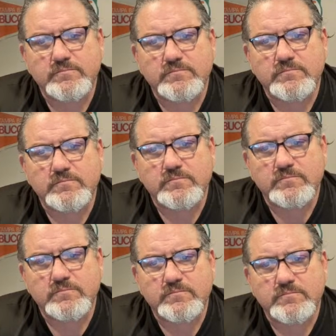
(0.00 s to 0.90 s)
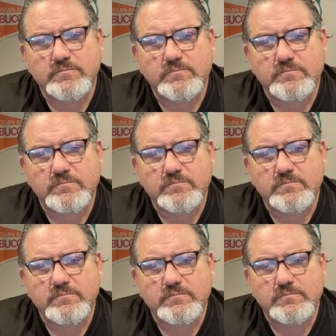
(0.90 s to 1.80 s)

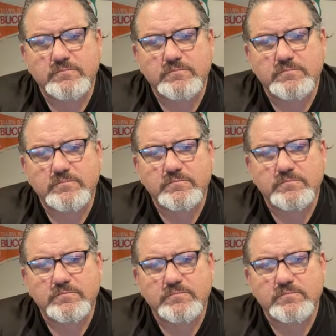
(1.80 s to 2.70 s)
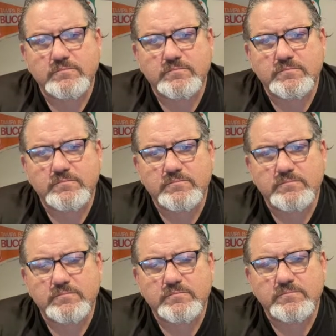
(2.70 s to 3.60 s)

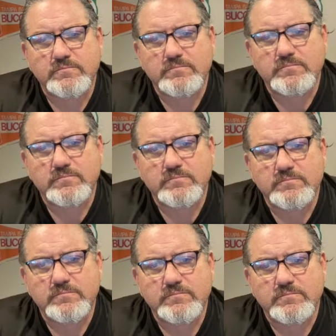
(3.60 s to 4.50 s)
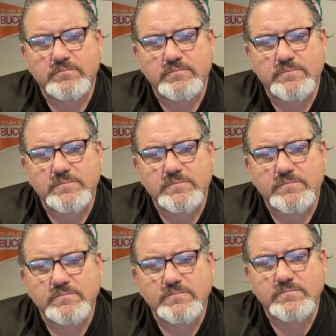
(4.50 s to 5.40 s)

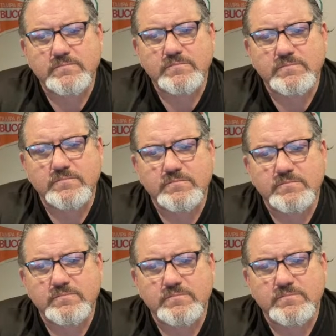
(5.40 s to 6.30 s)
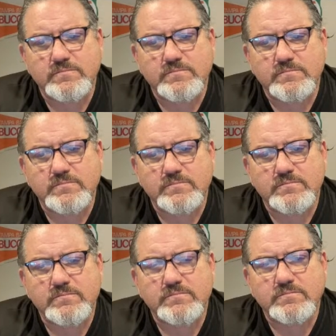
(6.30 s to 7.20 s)

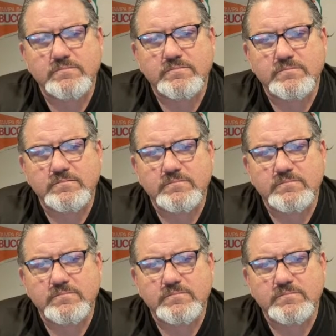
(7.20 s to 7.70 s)
The person shown says nothing.